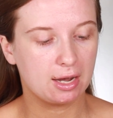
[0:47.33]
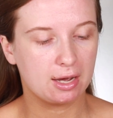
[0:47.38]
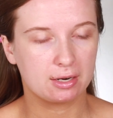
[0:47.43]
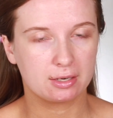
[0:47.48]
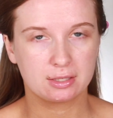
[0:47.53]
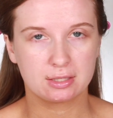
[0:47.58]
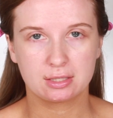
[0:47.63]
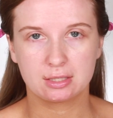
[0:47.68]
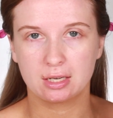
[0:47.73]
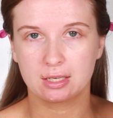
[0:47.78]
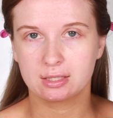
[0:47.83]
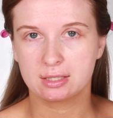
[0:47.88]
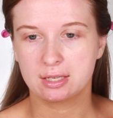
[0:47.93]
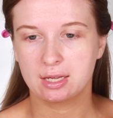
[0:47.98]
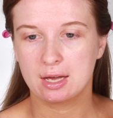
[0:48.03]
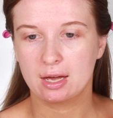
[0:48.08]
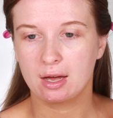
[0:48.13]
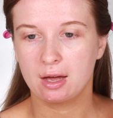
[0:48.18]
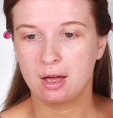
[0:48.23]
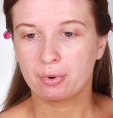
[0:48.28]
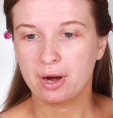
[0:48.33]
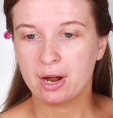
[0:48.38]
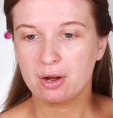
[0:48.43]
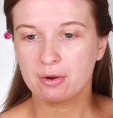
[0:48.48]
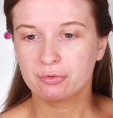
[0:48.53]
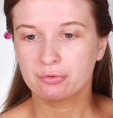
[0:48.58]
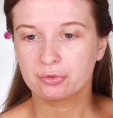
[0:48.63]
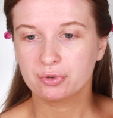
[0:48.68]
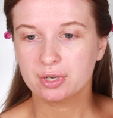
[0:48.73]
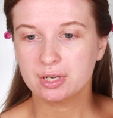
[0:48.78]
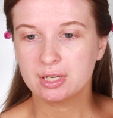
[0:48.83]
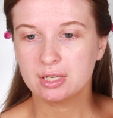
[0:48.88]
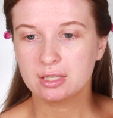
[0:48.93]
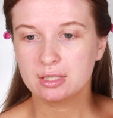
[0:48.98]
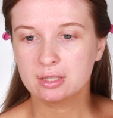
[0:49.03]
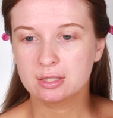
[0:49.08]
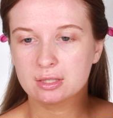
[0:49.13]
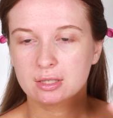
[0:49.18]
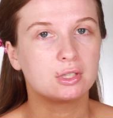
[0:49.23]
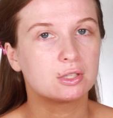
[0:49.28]
Anastasia Brow
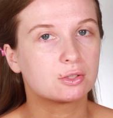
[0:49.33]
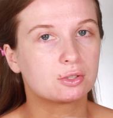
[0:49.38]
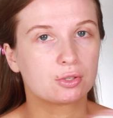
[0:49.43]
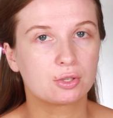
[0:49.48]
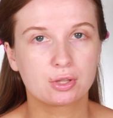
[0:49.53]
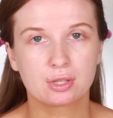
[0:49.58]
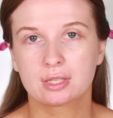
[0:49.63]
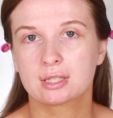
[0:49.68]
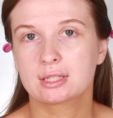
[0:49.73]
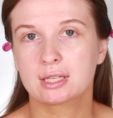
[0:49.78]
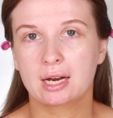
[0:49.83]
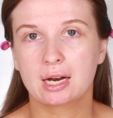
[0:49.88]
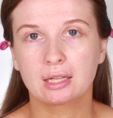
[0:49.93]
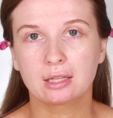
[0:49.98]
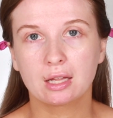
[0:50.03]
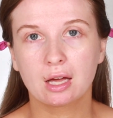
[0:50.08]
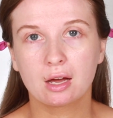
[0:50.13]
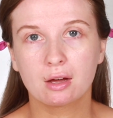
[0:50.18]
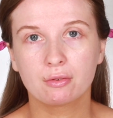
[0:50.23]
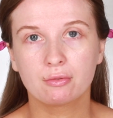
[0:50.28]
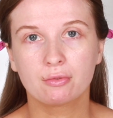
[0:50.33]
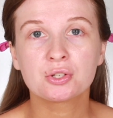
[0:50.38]
Freeze. These are two things that I love.